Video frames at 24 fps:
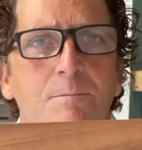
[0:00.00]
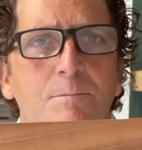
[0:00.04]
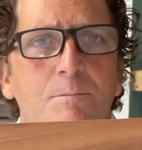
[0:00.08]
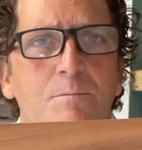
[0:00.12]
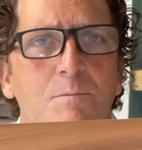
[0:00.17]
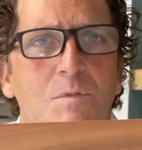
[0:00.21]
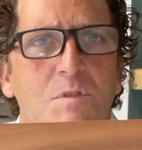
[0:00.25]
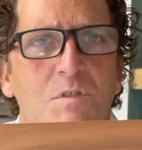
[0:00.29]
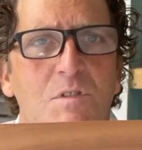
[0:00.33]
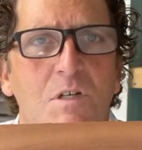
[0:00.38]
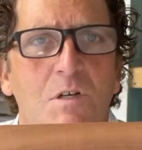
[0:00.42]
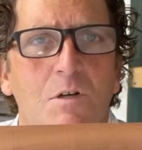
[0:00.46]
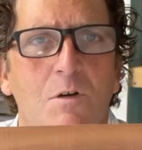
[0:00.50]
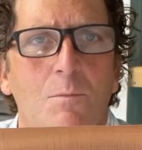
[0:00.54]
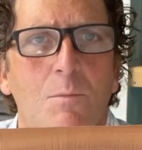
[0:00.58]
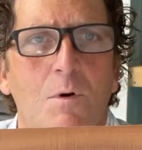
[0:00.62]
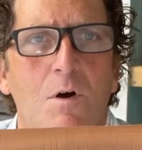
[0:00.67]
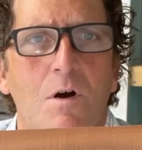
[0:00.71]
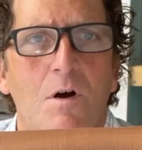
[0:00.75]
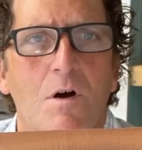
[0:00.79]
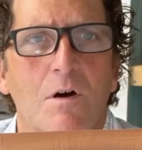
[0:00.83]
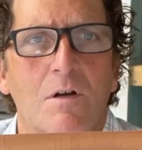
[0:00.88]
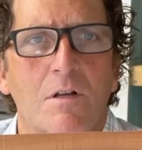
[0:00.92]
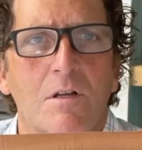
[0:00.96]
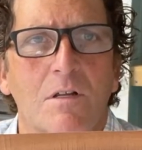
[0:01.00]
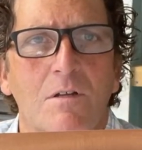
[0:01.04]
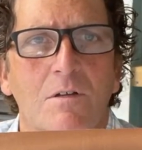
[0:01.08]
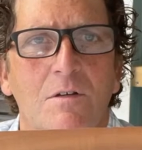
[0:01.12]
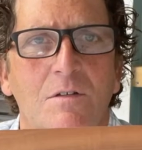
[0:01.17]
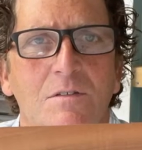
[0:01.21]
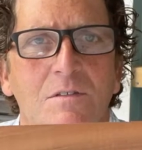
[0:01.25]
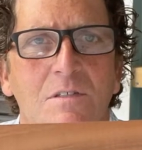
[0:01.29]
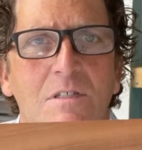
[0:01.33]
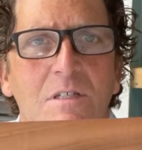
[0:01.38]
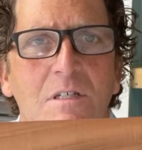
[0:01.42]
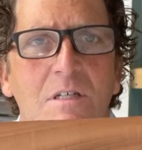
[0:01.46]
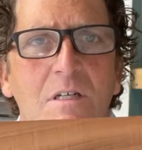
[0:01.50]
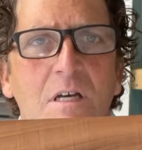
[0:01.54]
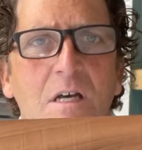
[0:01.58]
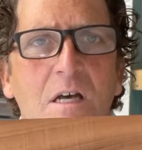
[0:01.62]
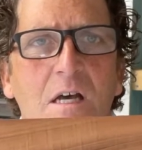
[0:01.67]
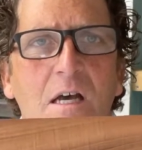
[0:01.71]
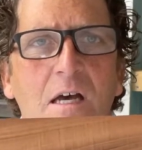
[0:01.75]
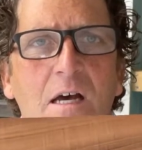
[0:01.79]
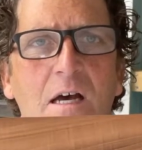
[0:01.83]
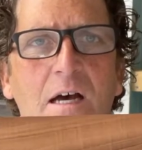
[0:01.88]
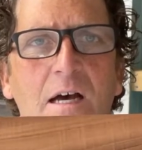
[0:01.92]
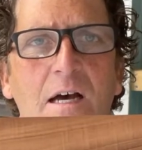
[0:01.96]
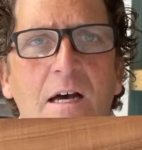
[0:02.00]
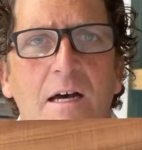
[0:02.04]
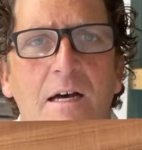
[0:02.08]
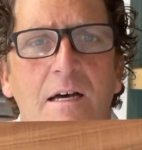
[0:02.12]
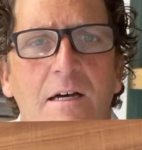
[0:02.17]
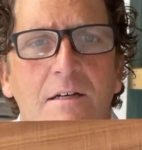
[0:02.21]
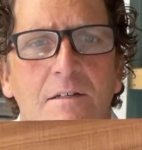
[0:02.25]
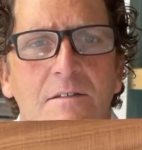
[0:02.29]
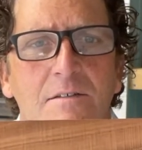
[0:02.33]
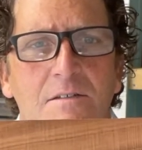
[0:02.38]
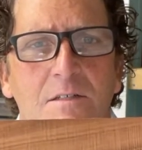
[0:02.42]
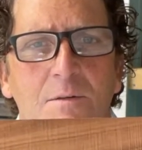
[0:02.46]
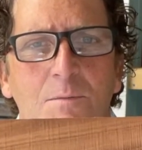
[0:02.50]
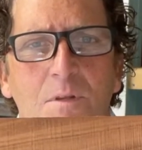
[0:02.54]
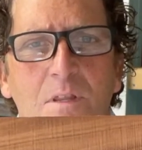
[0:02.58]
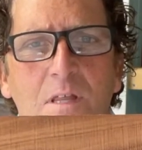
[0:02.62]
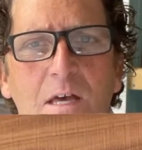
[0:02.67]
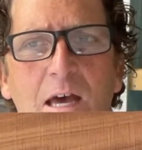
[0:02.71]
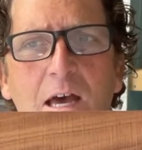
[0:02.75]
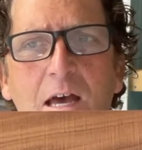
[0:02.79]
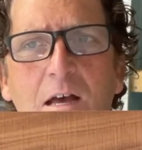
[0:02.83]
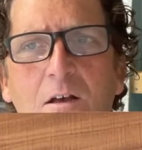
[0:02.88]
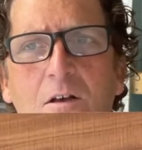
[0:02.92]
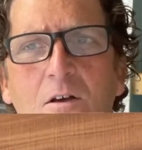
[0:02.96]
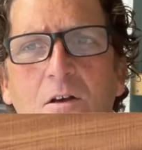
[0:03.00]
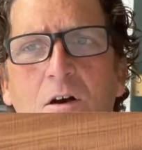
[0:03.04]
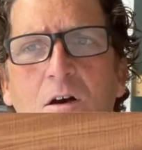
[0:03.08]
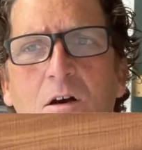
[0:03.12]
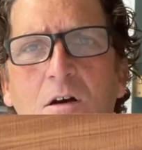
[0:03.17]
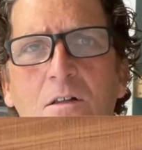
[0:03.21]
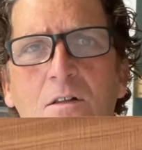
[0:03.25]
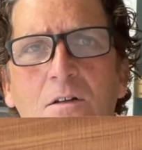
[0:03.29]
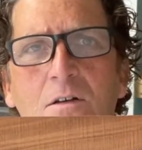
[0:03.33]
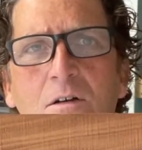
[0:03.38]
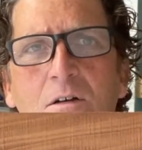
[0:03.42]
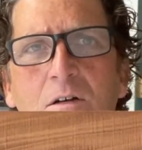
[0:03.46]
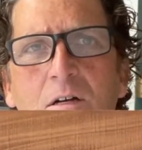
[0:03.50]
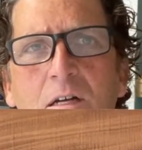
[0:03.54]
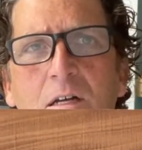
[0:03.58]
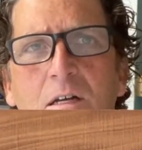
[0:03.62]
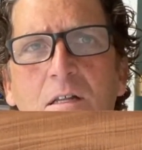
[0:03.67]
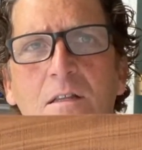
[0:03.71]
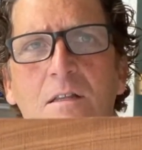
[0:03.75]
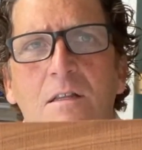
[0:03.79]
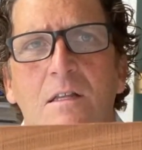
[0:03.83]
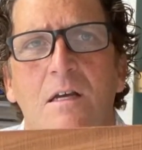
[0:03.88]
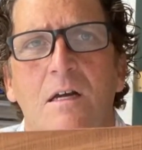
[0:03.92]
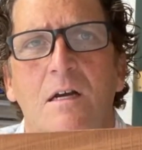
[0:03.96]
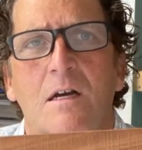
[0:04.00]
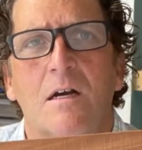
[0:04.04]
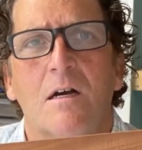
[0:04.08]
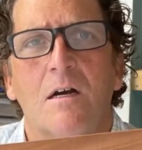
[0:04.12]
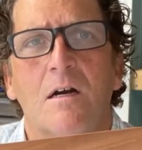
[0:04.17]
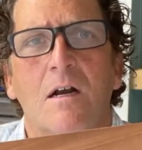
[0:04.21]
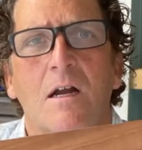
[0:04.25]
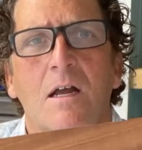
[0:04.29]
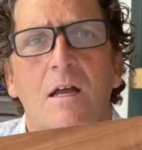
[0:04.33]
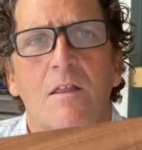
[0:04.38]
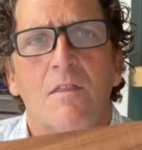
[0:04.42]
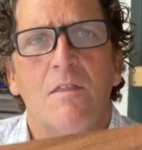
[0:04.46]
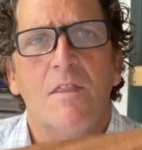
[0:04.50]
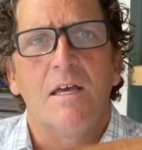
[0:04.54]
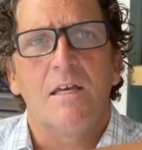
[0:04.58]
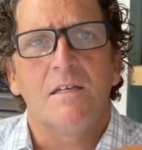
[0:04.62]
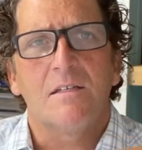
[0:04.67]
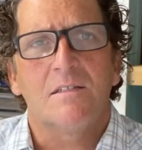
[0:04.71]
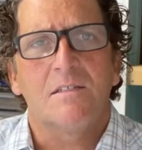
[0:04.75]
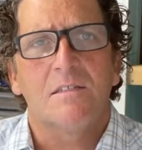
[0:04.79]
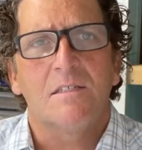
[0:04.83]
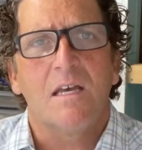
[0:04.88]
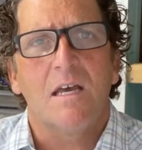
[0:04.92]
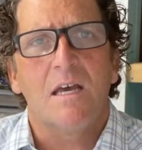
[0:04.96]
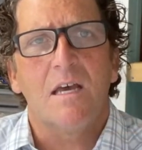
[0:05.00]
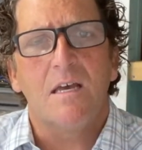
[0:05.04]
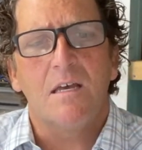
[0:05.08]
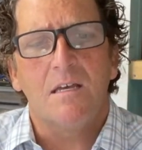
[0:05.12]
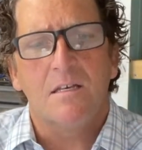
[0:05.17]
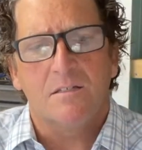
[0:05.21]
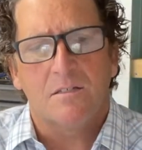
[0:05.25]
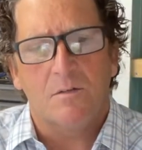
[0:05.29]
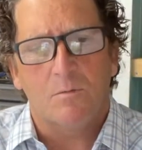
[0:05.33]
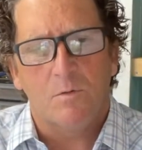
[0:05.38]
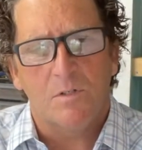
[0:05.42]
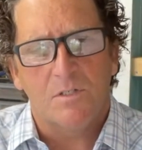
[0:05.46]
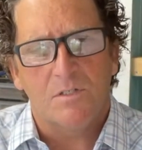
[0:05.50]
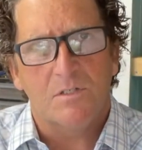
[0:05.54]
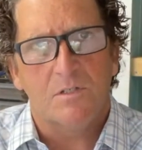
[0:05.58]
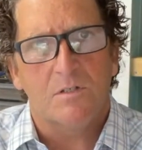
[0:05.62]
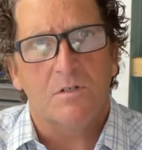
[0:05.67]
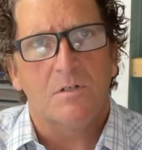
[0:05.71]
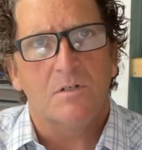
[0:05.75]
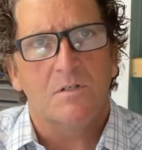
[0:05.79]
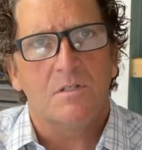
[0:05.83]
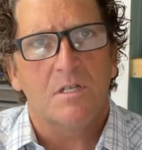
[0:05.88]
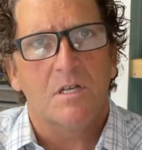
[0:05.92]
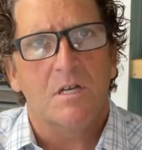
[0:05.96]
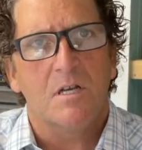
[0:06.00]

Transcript: sinker mahogany. You can see some of that color in there, they say, is a result